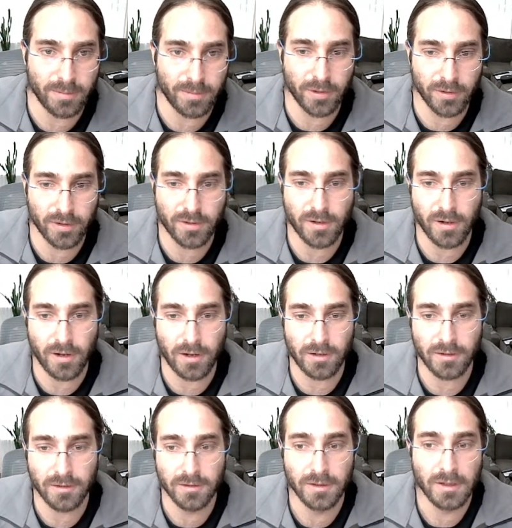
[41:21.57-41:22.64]

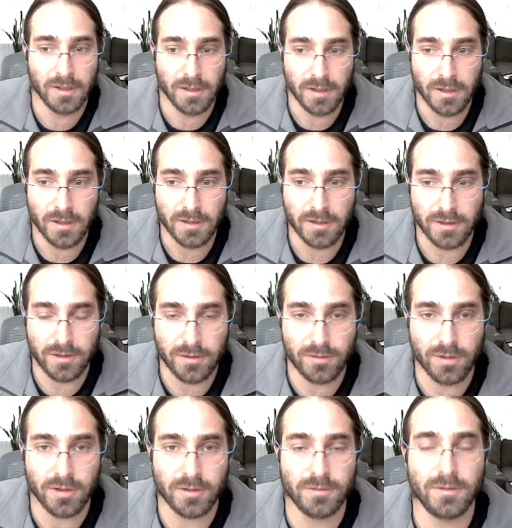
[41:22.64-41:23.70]
protocol, you
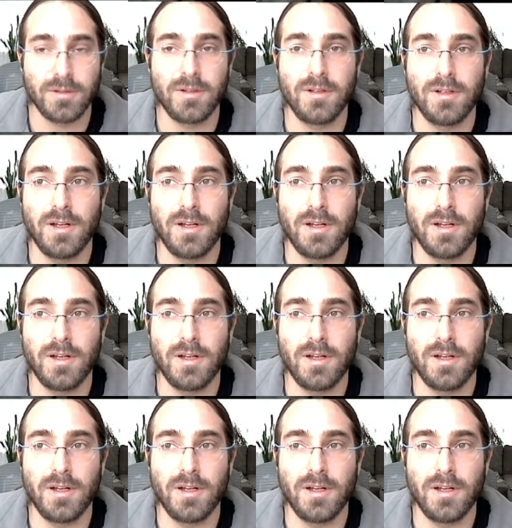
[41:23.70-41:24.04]
don't